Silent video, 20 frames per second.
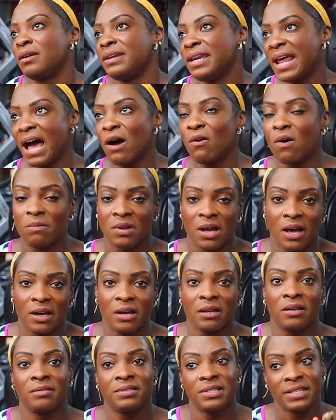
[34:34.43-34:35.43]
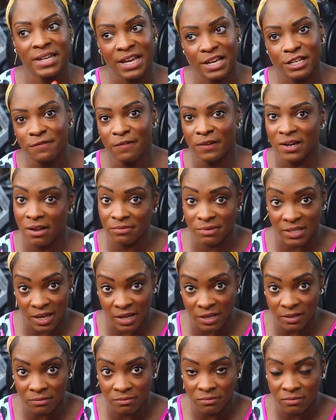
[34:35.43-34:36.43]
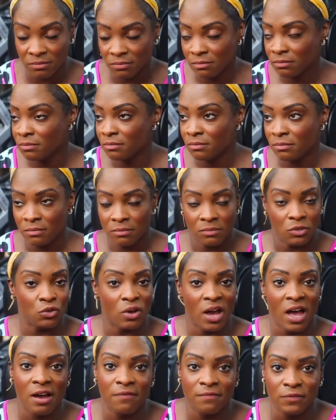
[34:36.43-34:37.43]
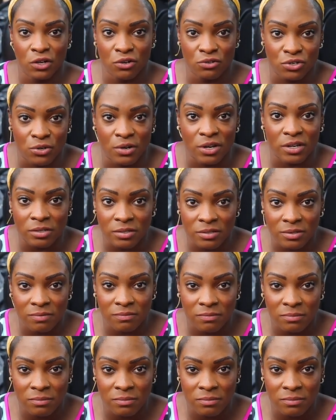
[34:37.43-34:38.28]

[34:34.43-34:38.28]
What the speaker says: Now I'm like, today's full out day, you have no choice.